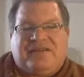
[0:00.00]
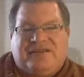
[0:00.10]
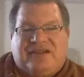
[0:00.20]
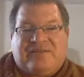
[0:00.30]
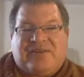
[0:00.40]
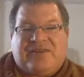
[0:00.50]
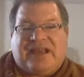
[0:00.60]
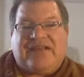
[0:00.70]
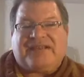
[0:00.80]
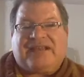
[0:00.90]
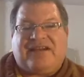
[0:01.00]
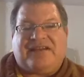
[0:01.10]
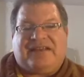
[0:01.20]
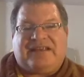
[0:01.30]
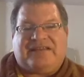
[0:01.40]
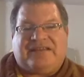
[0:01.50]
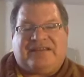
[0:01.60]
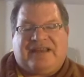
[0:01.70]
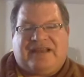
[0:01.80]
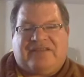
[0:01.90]
talking about how to calculate
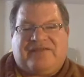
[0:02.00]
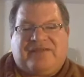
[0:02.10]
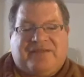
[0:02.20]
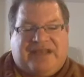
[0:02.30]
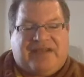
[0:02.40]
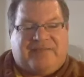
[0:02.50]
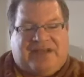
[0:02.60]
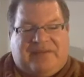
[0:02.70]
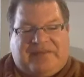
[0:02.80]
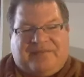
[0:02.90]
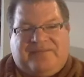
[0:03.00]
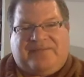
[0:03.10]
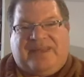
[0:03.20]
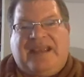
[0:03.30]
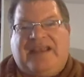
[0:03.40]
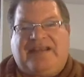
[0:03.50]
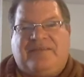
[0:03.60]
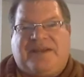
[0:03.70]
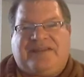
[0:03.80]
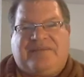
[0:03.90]
for a down payment and a
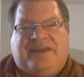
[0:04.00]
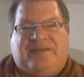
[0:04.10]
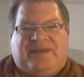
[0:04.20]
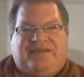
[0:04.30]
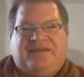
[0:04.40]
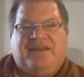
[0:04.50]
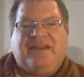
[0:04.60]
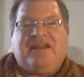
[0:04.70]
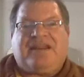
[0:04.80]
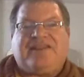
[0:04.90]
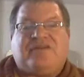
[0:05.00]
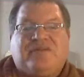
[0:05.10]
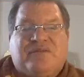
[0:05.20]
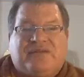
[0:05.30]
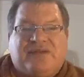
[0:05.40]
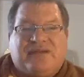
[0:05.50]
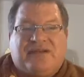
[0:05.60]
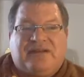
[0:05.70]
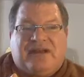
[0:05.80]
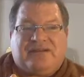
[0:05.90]
monthly payment. Okay, so
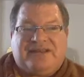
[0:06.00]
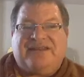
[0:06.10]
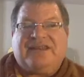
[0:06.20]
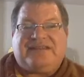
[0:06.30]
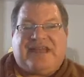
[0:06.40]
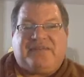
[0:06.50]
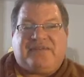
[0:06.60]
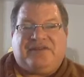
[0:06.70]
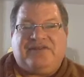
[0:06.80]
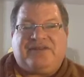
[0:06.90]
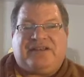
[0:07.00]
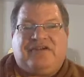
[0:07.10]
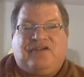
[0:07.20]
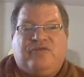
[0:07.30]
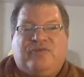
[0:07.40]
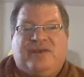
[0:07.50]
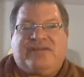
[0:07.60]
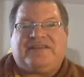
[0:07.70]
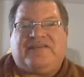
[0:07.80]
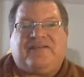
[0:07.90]
I did the example using a home
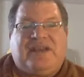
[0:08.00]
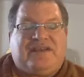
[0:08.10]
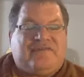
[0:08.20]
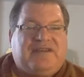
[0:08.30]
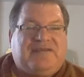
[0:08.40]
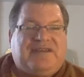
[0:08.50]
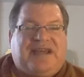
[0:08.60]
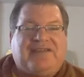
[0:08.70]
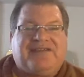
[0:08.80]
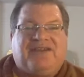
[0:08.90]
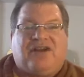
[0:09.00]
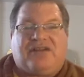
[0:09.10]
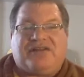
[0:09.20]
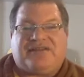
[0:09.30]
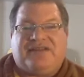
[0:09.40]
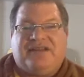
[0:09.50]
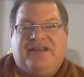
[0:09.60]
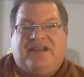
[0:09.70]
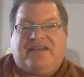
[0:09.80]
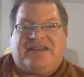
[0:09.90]
price of $350,000.
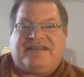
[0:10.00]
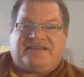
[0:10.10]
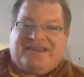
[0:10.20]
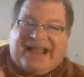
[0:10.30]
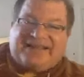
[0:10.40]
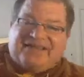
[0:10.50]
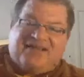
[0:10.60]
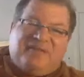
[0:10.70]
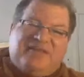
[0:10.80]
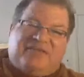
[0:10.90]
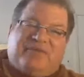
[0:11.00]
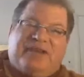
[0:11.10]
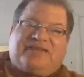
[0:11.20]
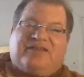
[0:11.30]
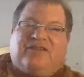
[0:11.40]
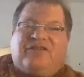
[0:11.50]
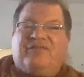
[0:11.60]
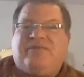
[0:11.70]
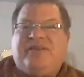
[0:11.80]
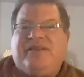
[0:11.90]
Okay, so that's going to be the price of the
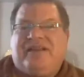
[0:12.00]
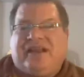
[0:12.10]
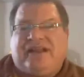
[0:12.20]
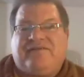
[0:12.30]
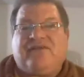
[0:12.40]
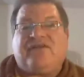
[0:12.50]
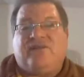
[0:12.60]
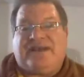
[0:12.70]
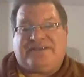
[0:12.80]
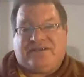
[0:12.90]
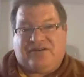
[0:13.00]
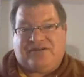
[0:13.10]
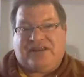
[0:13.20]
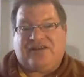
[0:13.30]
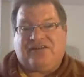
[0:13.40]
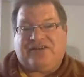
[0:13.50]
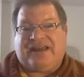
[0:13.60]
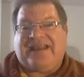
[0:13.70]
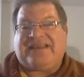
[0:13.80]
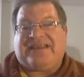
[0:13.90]
home for the rent-to-own that you're
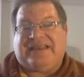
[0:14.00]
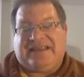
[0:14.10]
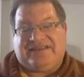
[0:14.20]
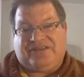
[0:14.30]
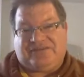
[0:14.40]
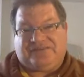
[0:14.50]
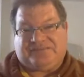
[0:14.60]
looking at getting into.